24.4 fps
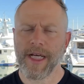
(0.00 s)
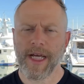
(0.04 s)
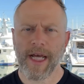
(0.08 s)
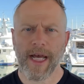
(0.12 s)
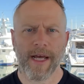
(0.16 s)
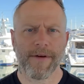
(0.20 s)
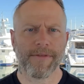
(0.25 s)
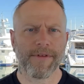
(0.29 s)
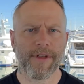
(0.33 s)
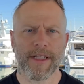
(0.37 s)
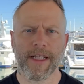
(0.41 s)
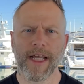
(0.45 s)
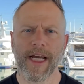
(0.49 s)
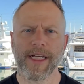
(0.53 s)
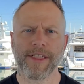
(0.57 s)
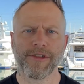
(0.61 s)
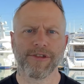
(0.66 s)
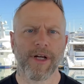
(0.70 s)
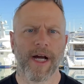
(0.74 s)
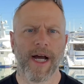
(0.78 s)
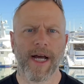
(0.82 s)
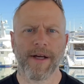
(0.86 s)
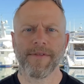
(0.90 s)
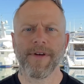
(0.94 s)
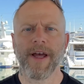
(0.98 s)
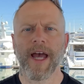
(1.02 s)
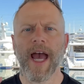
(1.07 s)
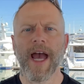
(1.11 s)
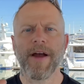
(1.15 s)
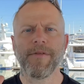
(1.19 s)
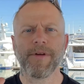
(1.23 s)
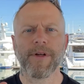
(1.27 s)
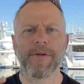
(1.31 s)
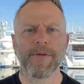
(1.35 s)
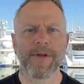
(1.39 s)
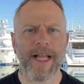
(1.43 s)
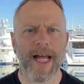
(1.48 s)
every leg drive,
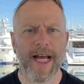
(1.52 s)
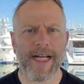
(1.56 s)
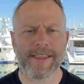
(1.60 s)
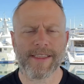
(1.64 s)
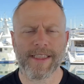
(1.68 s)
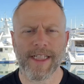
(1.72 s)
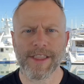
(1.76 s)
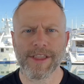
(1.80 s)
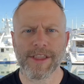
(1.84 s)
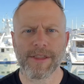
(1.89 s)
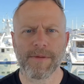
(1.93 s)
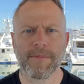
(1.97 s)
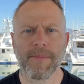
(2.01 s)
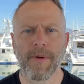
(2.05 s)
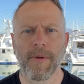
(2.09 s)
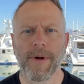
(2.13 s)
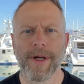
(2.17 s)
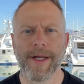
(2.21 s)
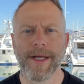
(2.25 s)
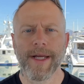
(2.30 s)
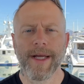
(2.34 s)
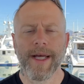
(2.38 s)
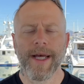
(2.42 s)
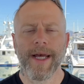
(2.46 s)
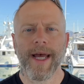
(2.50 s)
every relaxation point,